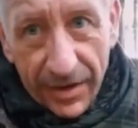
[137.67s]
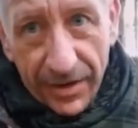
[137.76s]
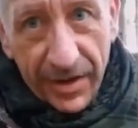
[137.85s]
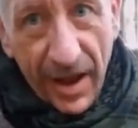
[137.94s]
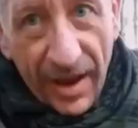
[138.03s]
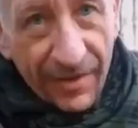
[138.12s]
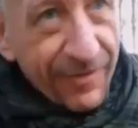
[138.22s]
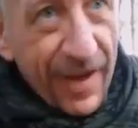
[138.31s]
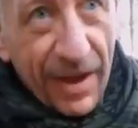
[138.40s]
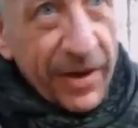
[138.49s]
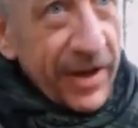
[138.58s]
and I
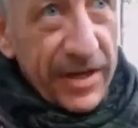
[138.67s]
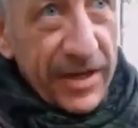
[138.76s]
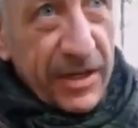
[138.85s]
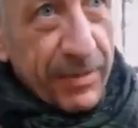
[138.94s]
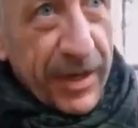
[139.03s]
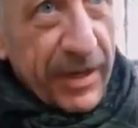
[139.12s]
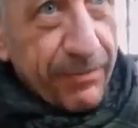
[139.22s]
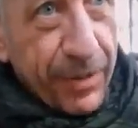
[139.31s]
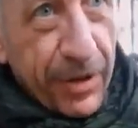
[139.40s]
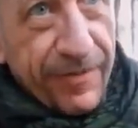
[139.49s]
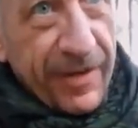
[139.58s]
found it to be
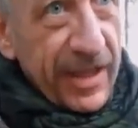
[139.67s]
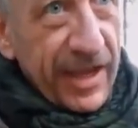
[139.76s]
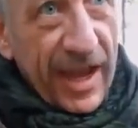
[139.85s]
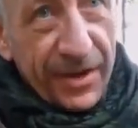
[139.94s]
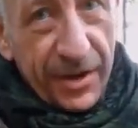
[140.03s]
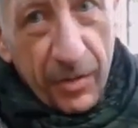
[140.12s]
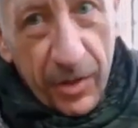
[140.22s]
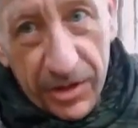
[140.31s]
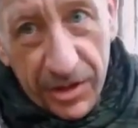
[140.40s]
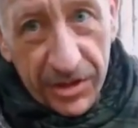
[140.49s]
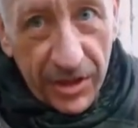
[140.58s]
perfectly
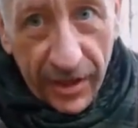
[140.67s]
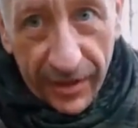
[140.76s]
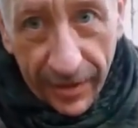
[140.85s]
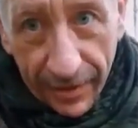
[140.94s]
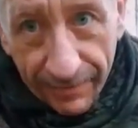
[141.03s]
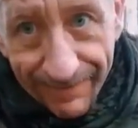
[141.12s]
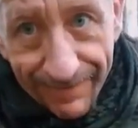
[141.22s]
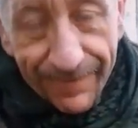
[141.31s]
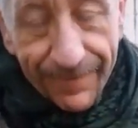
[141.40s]
adequate just like that.